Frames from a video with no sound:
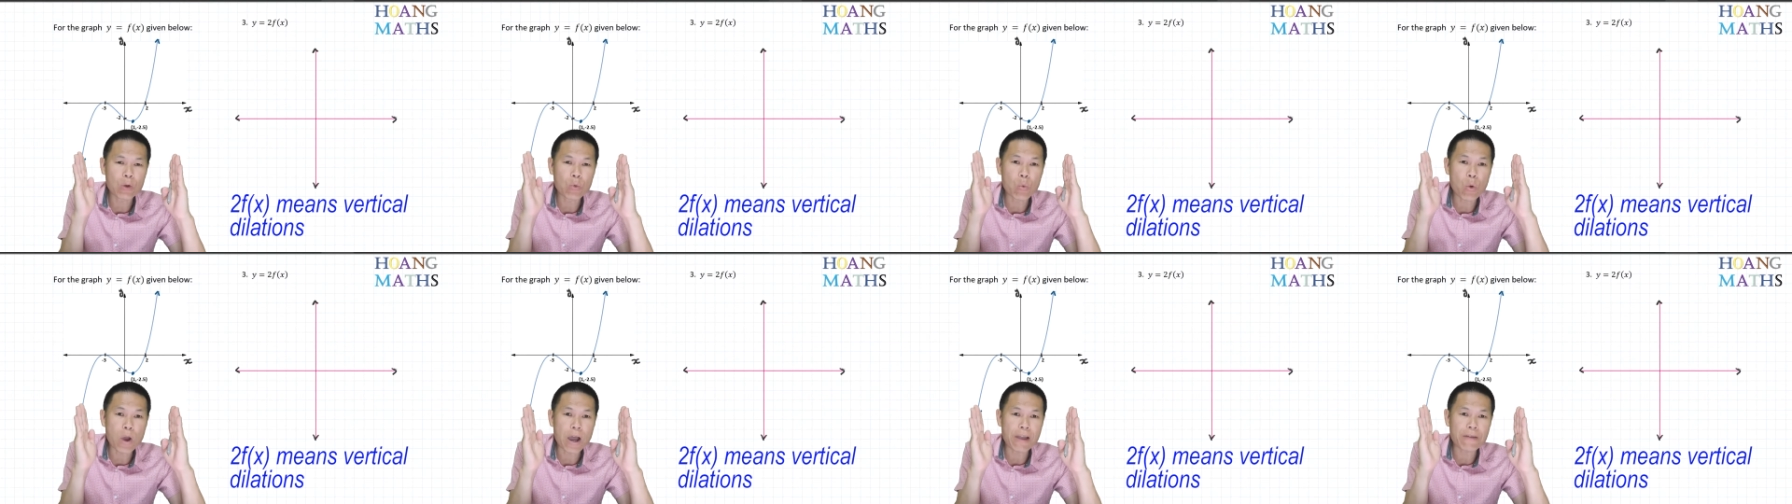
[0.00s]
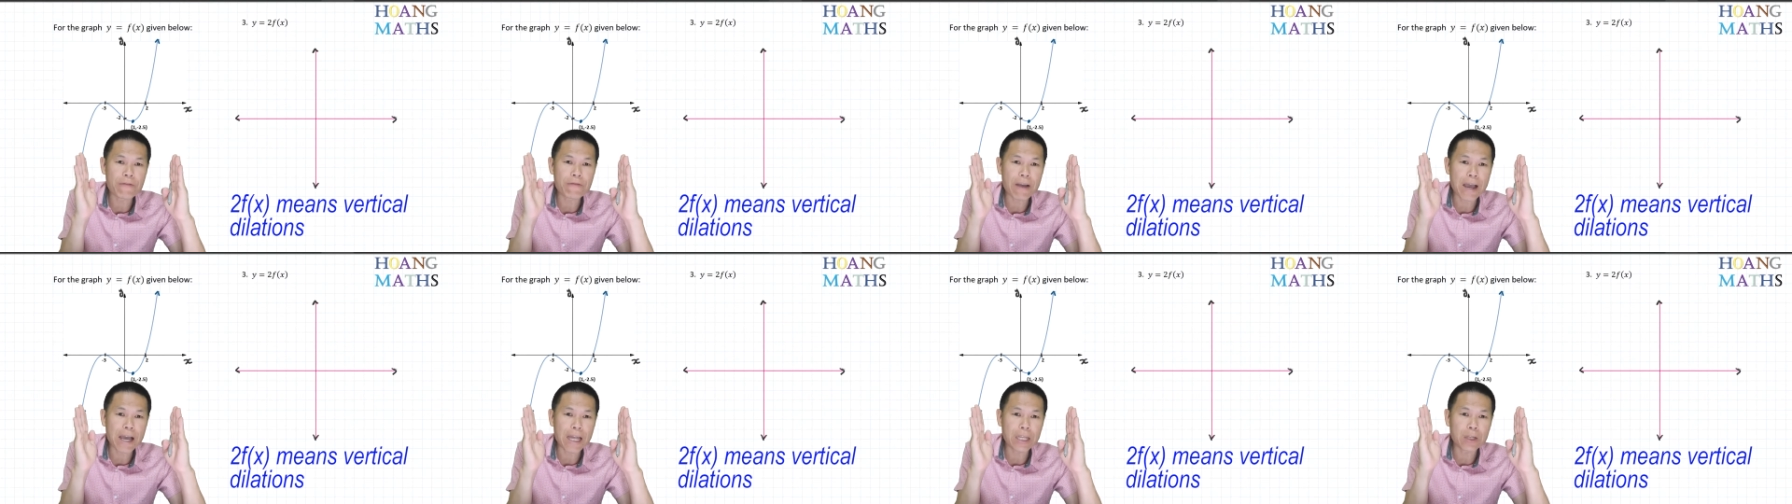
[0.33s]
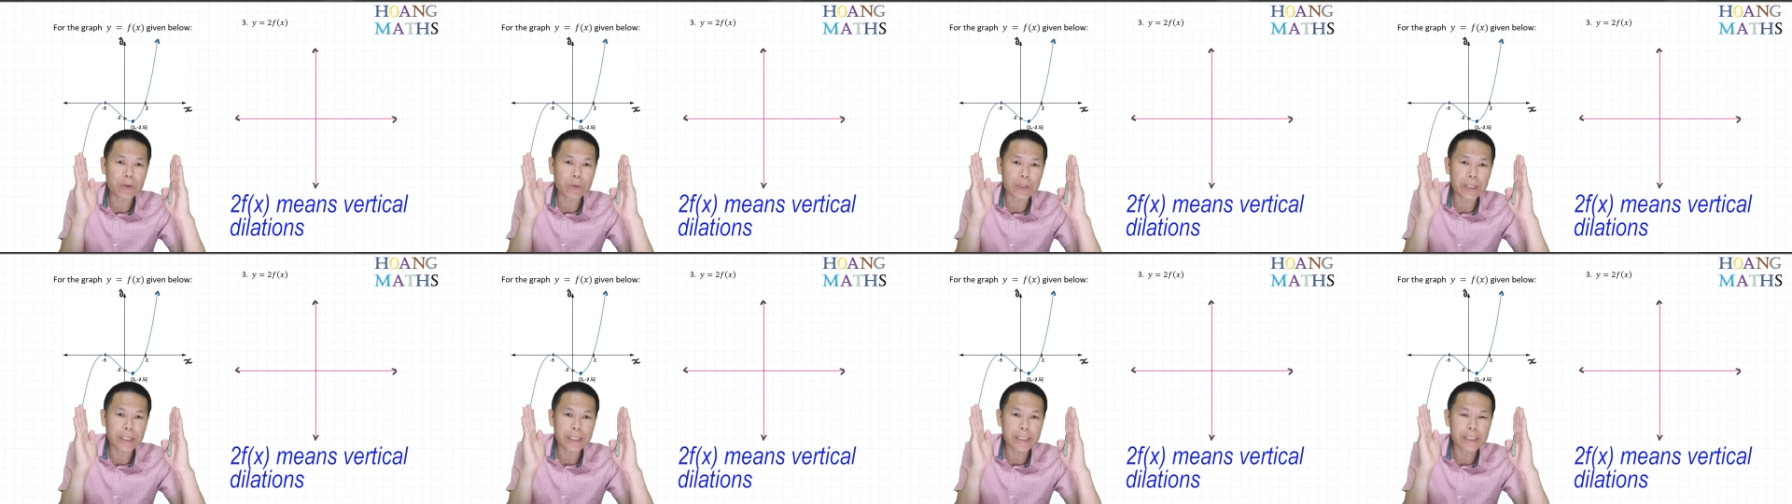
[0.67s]
y
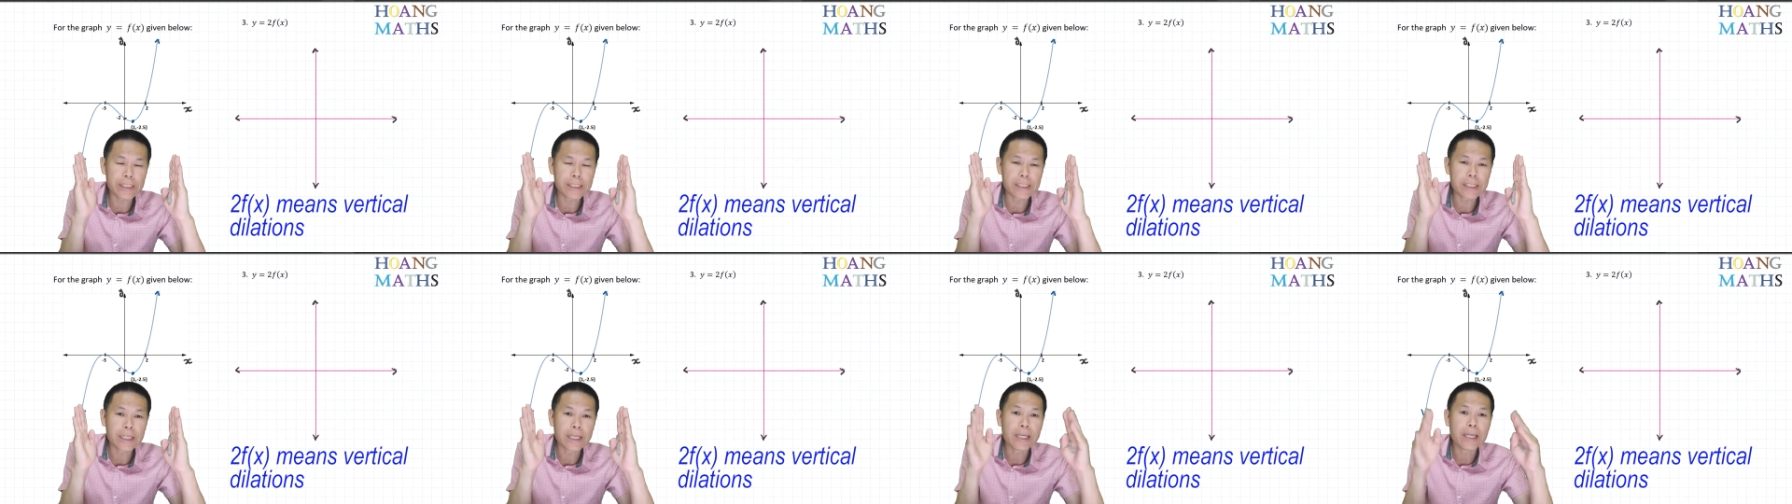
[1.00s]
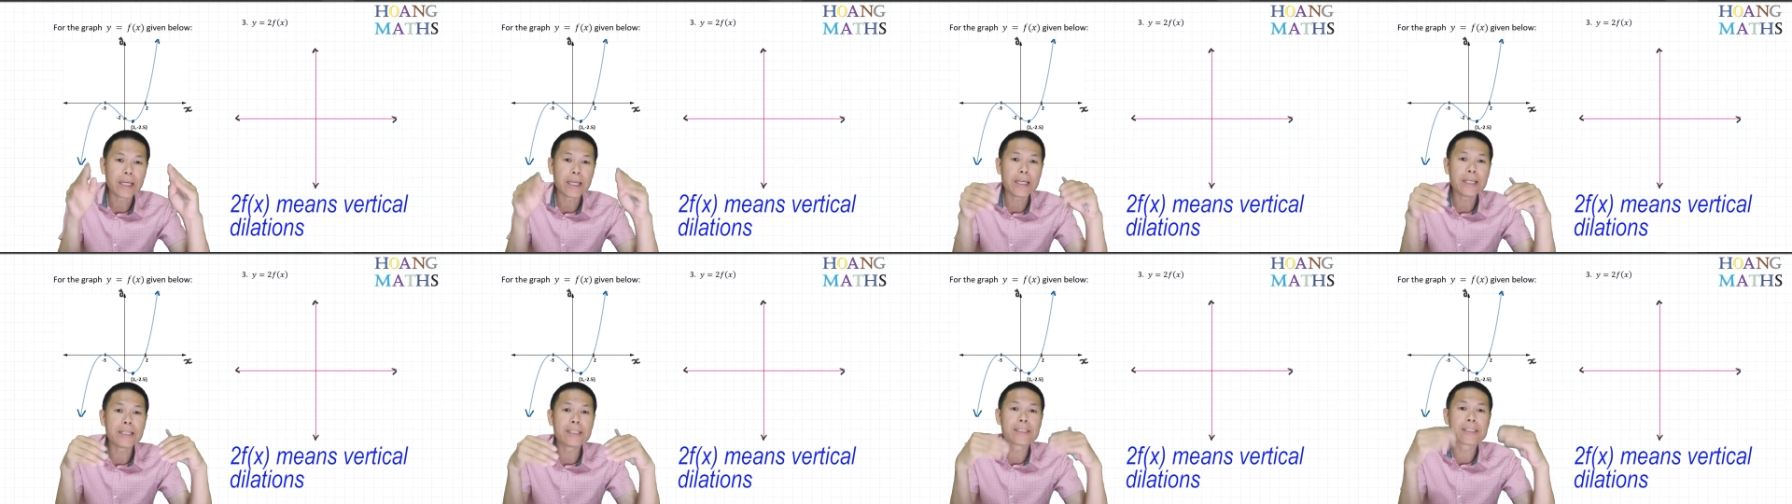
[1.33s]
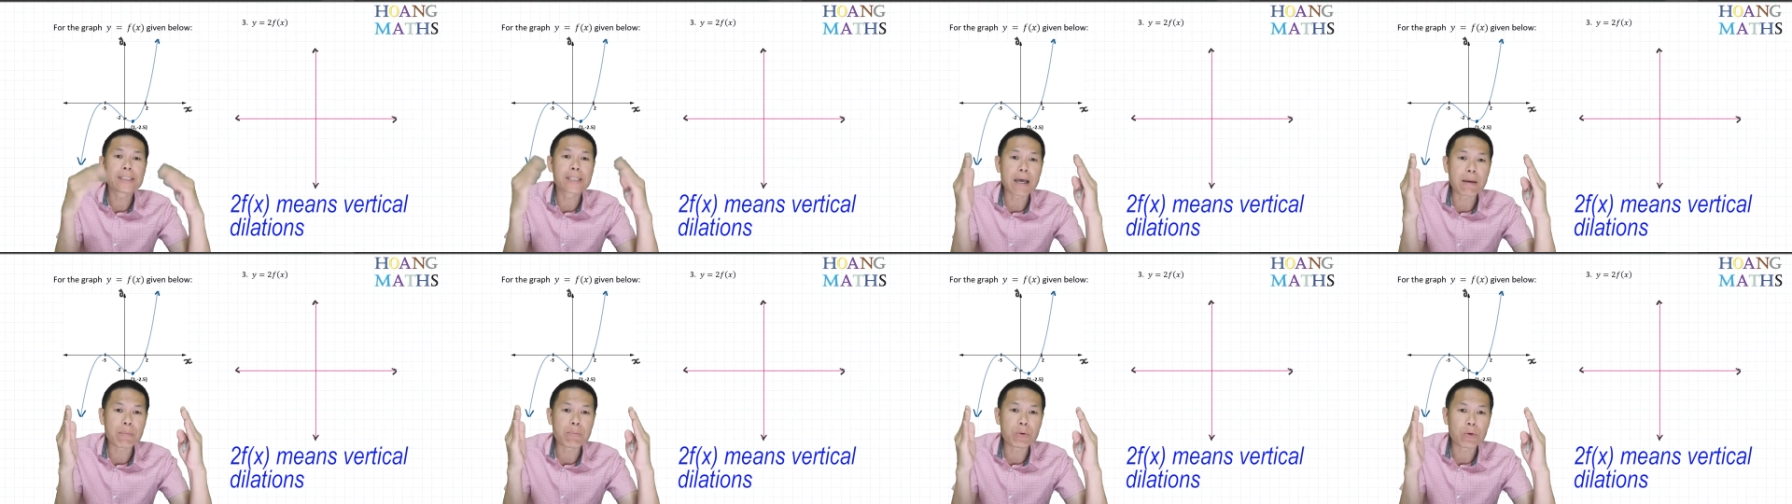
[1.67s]
value is, it's
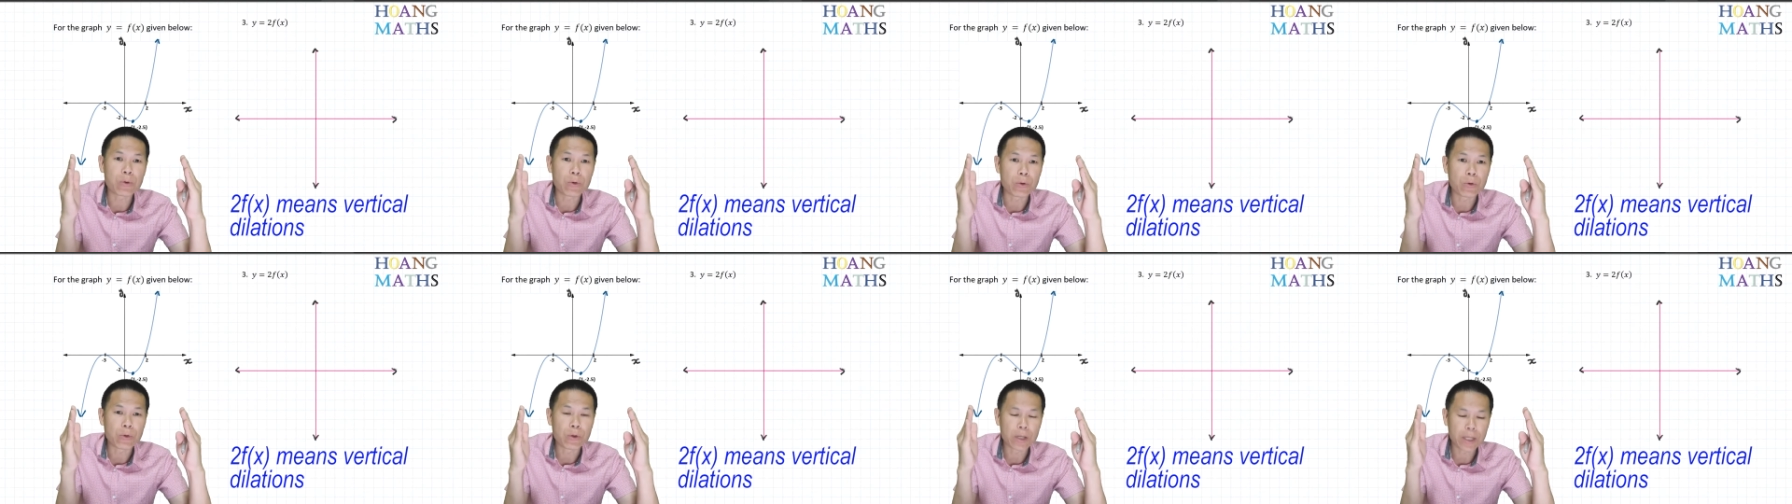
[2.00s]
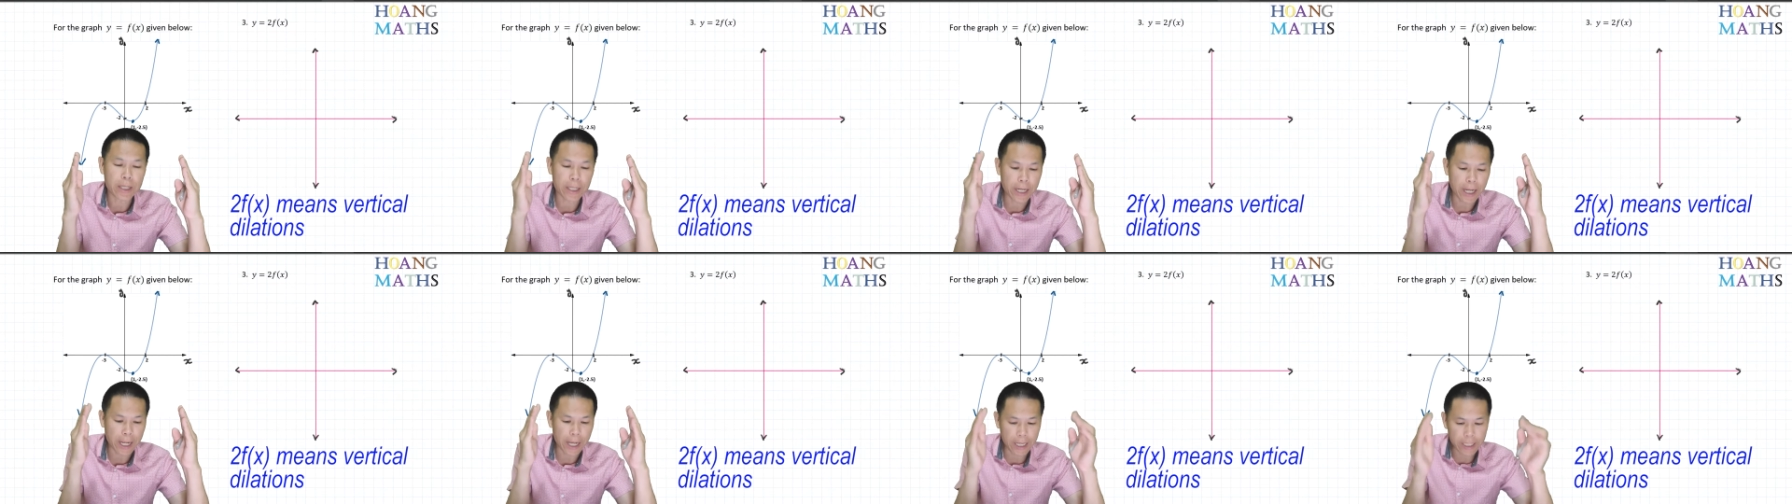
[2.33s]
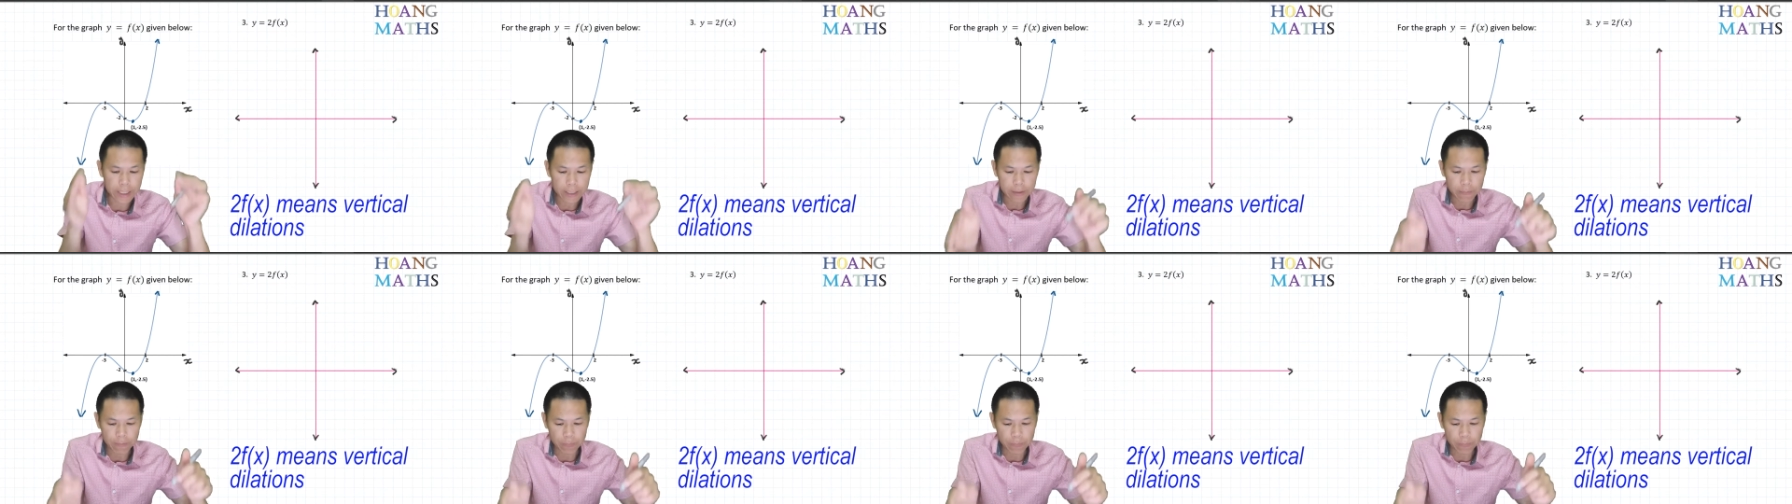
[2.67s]
double. Okay.